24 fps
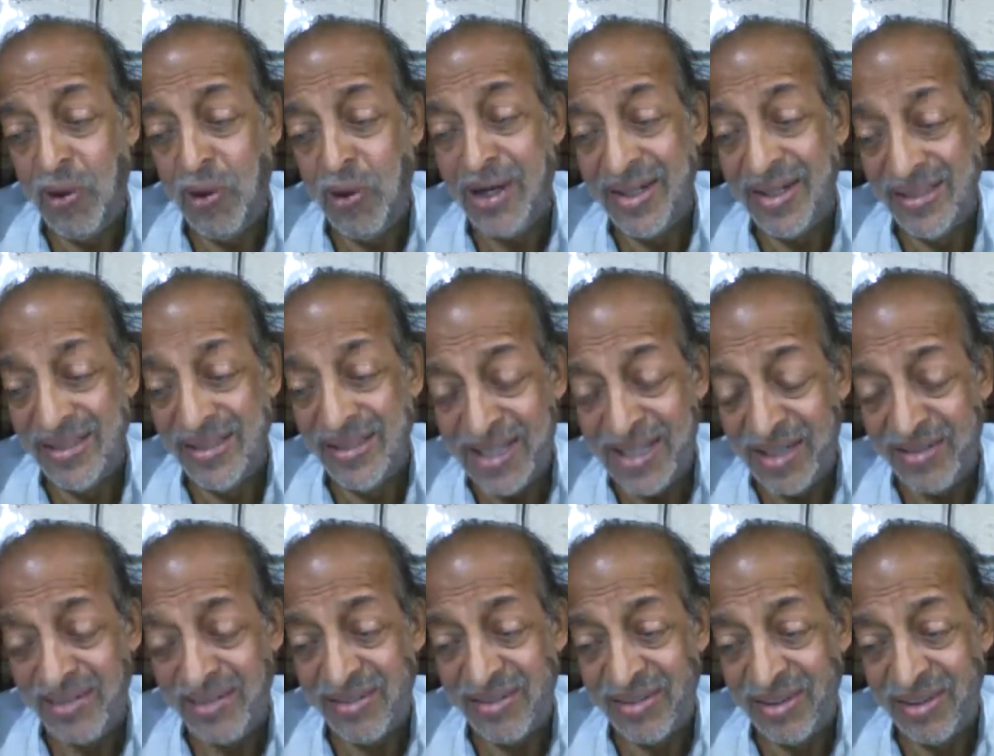or
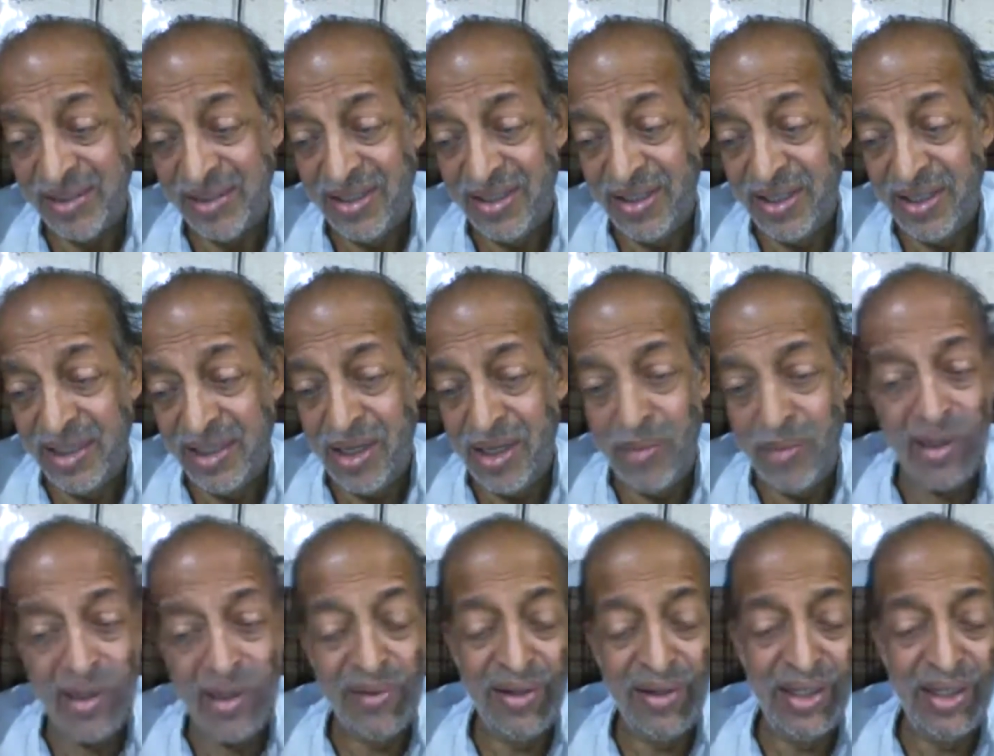distance
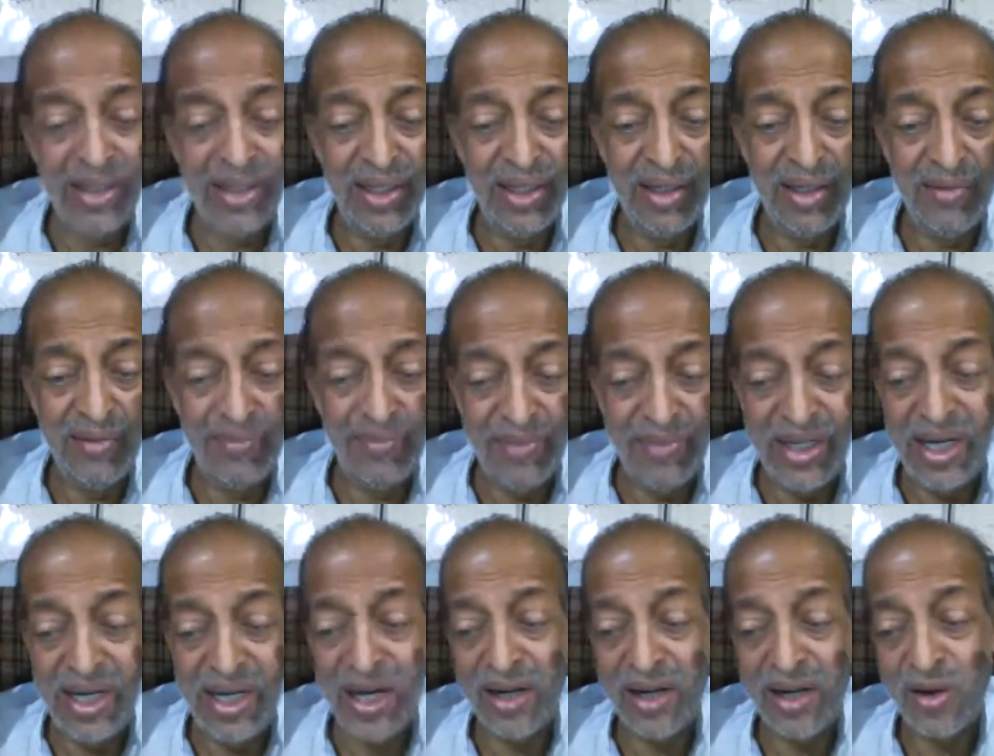between
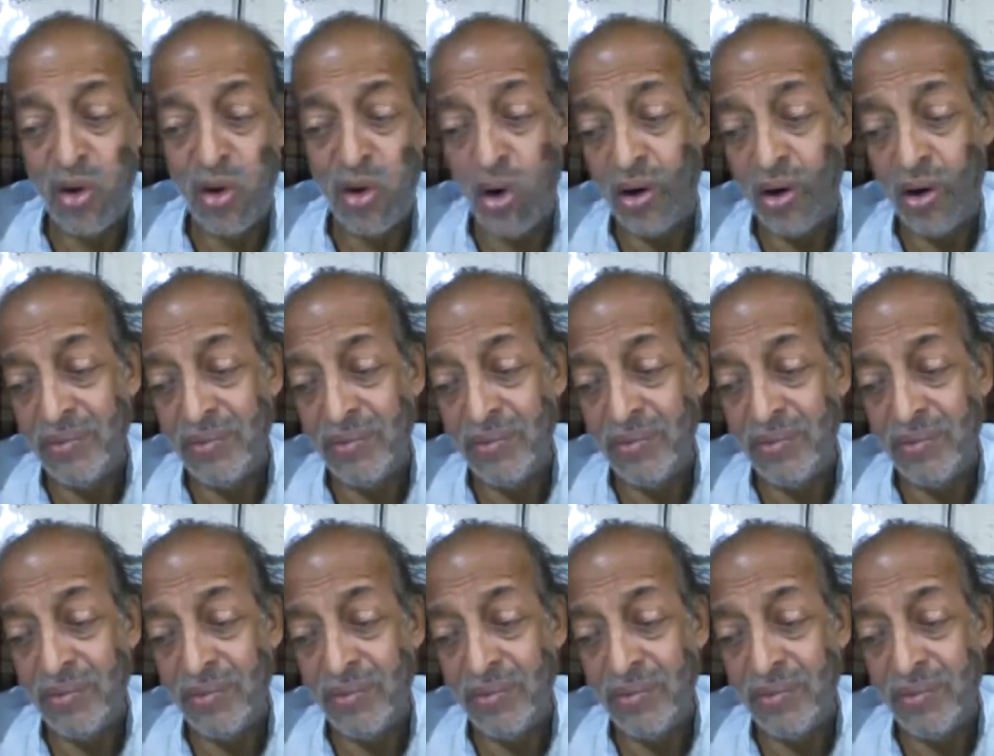we and God.